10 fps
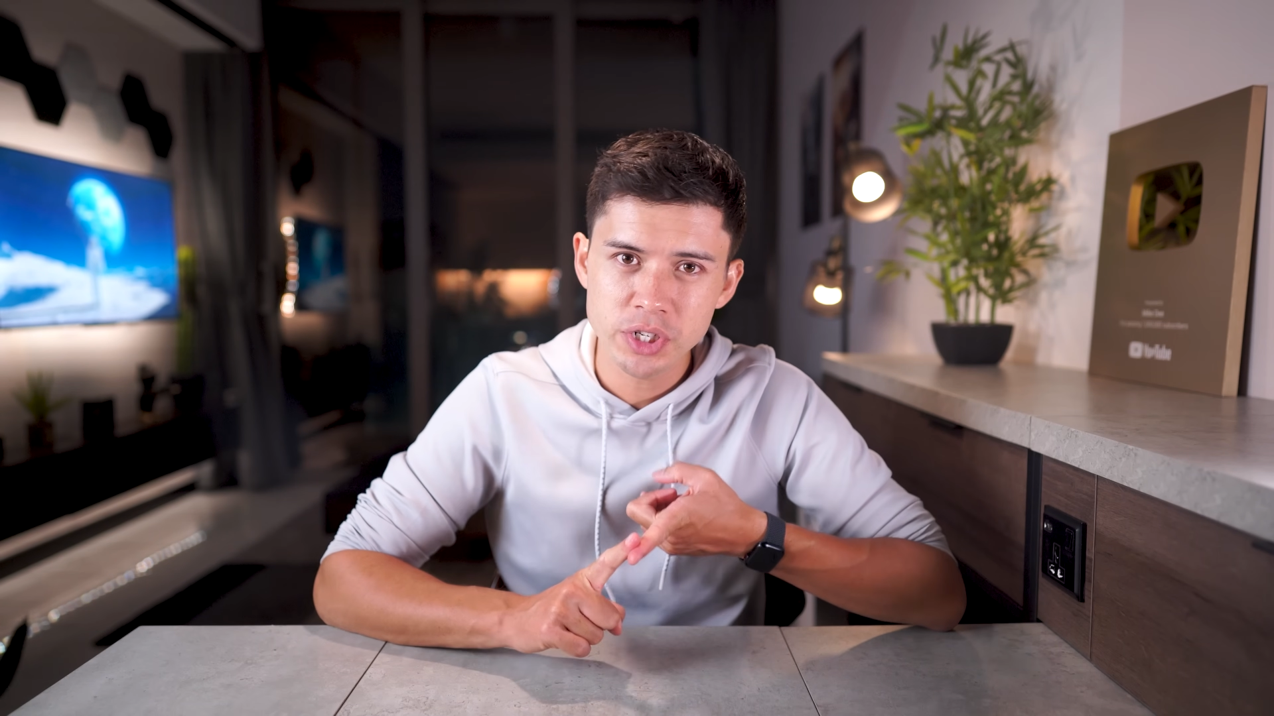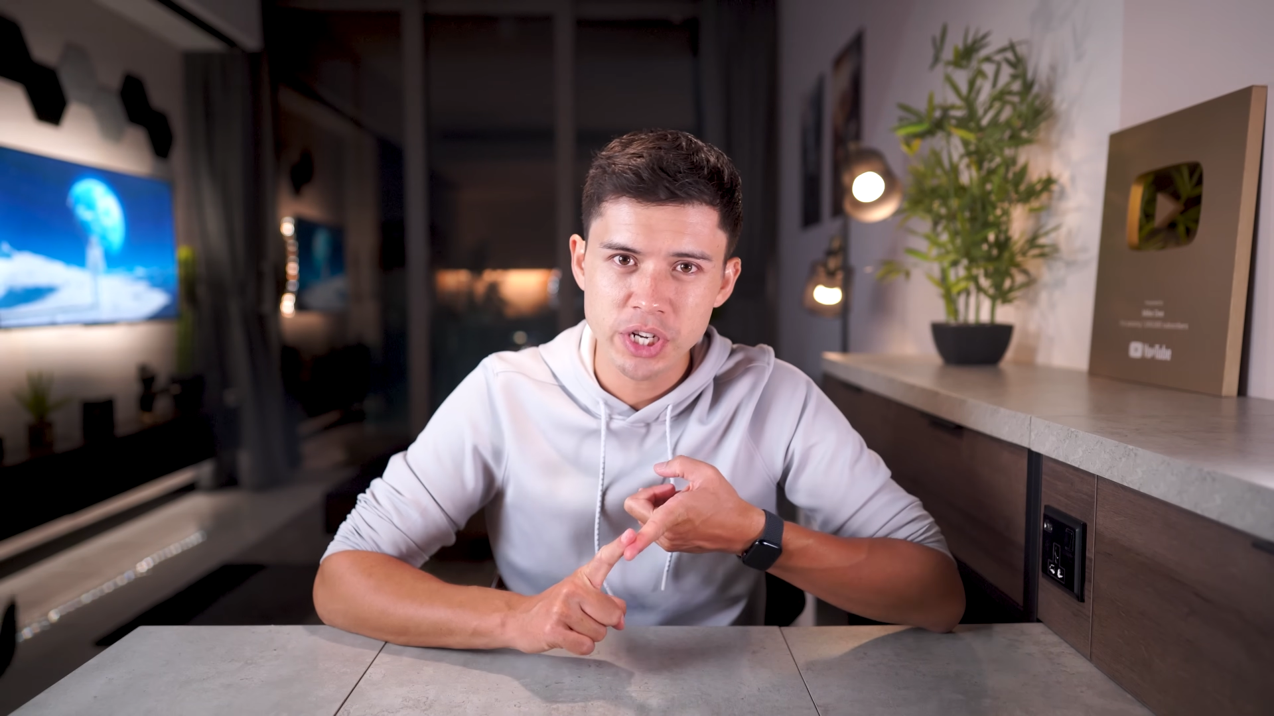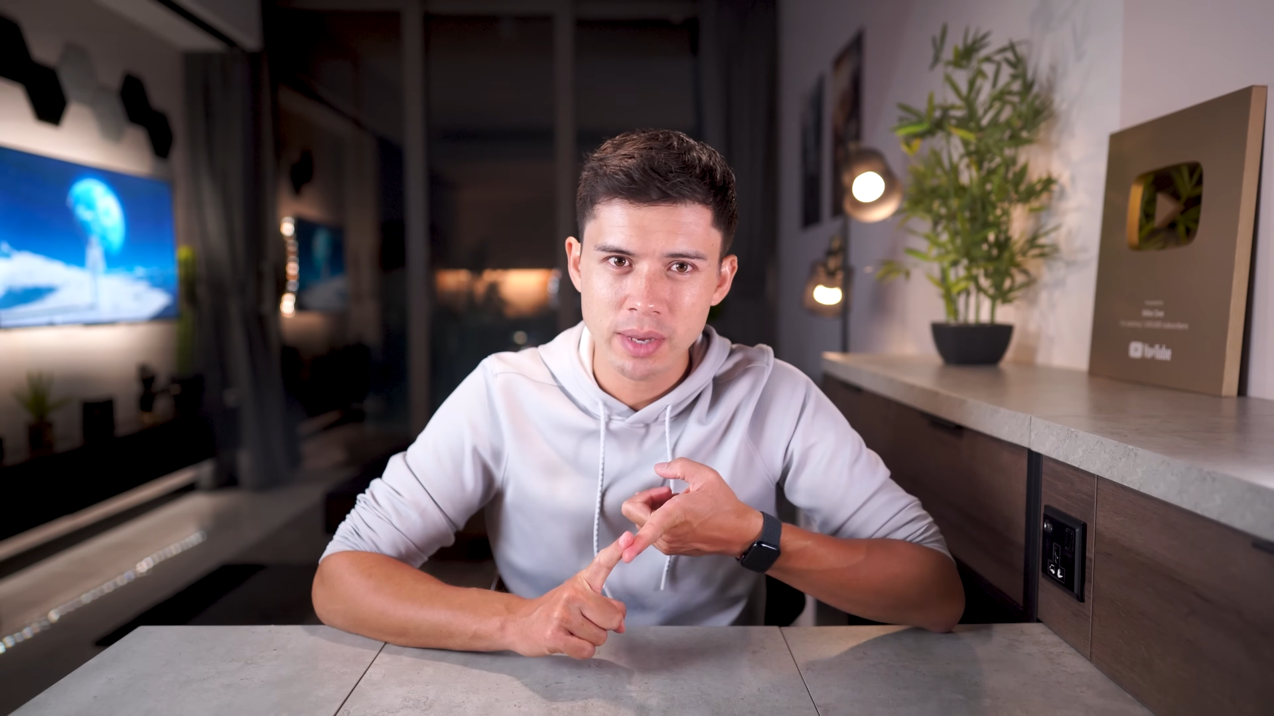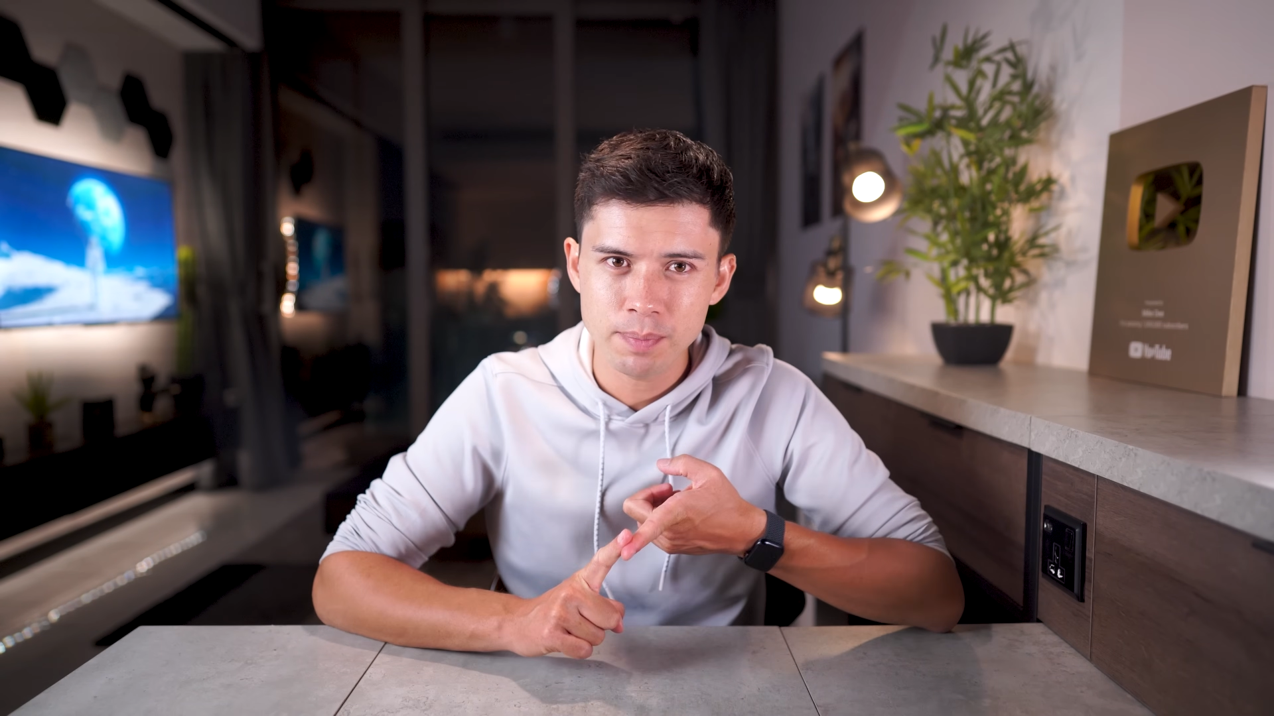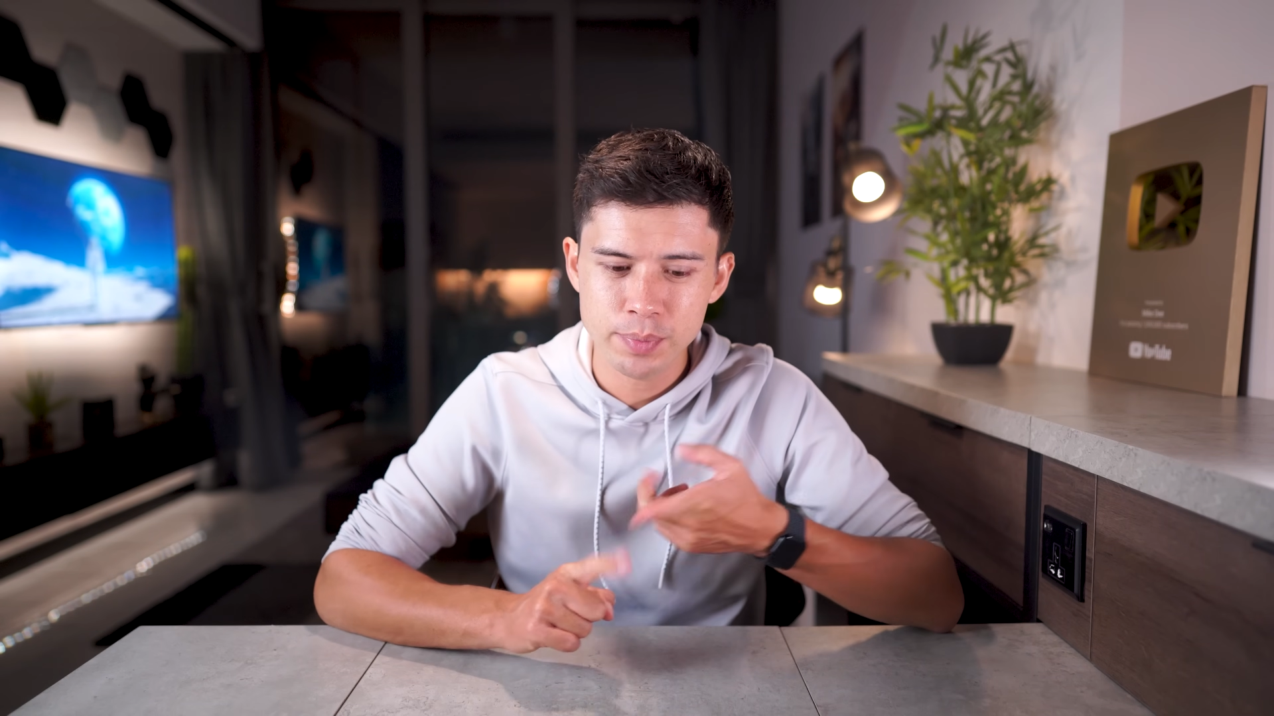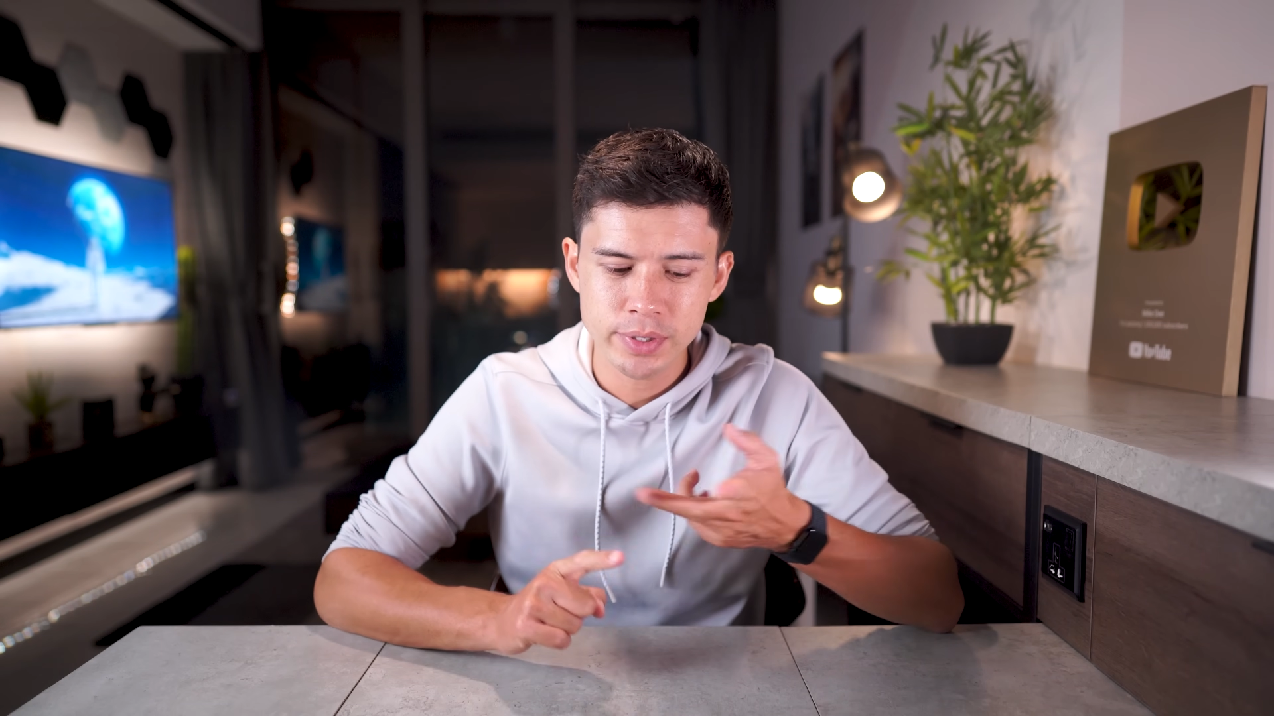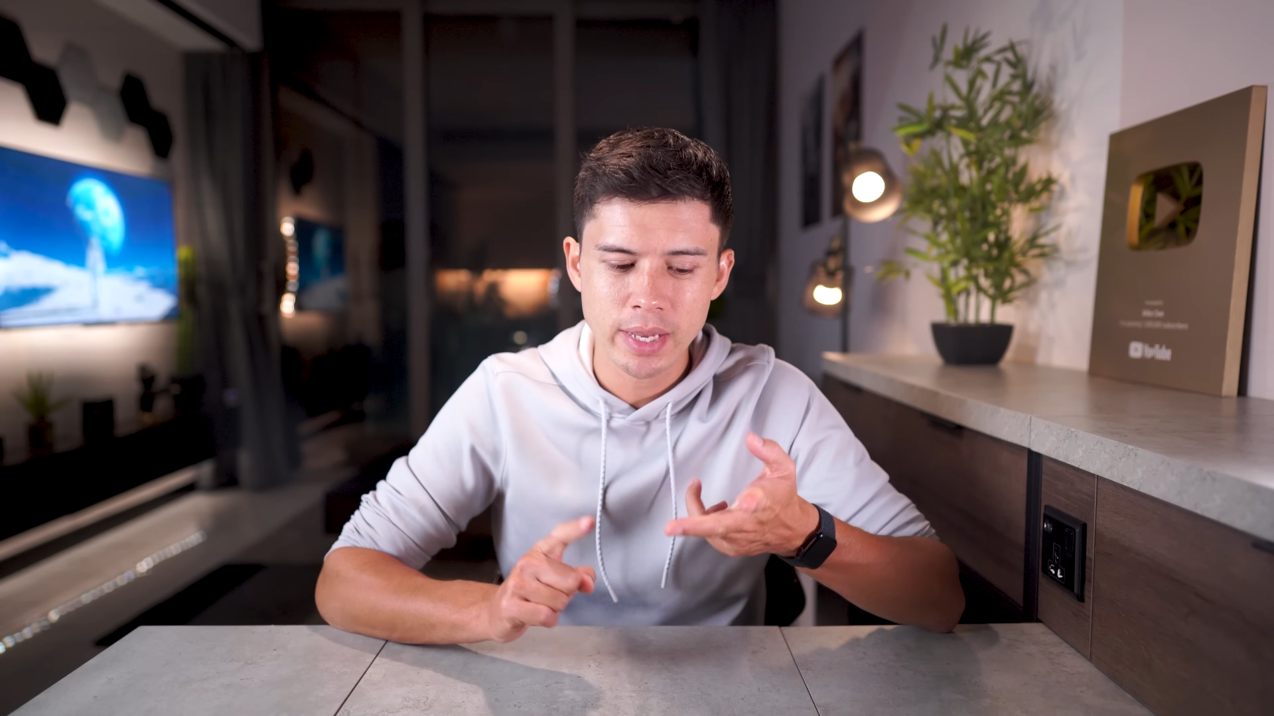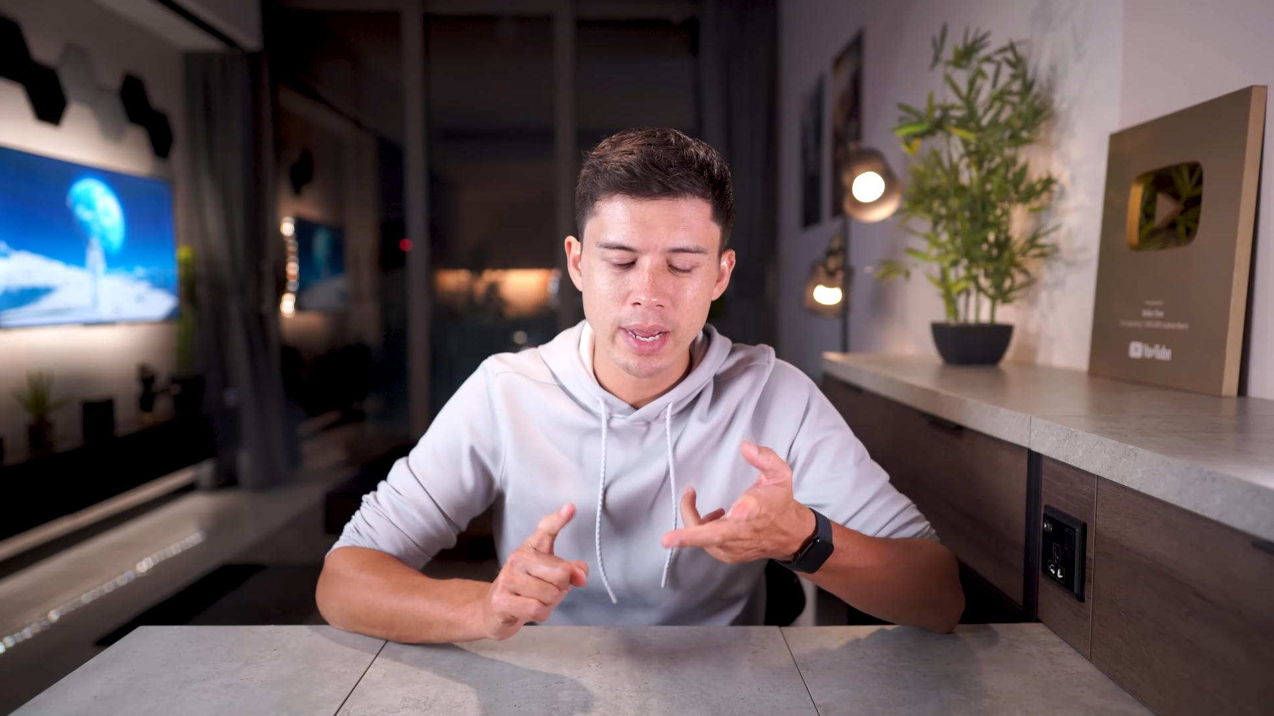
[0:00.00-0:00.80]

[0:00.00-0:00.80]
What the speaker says: chips